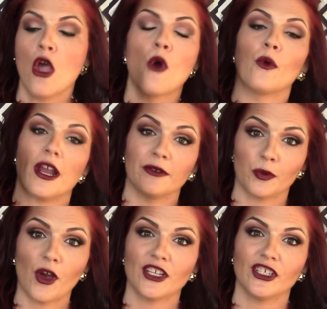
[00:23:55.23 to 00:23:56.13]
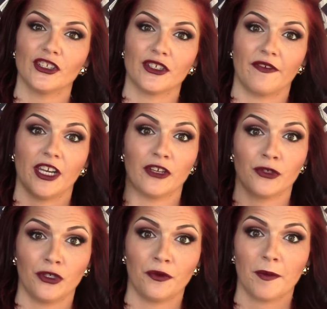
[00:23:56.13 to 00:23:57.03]
when I was watching those
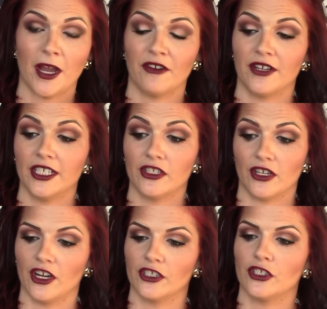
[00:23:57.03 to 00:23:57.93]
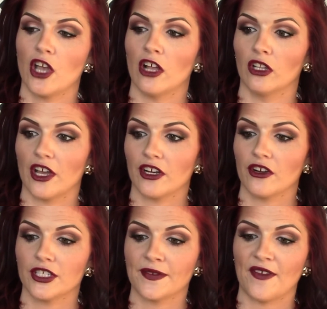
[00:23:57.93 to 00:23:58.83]
videos doing my research, a lot of
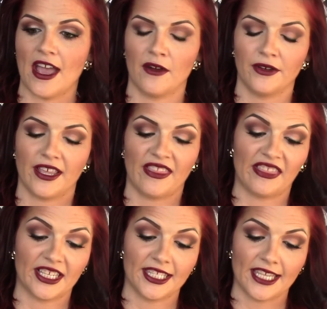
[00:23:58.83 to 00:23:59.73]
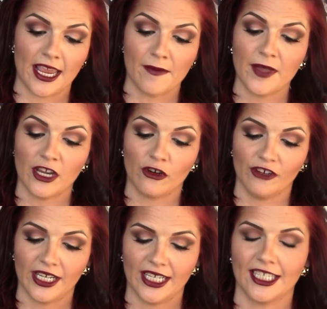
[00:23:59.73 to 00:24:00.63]
girls found that the same
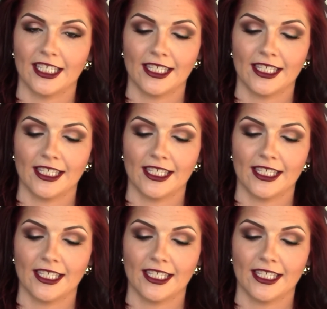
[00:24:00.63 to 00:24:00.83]
ingredients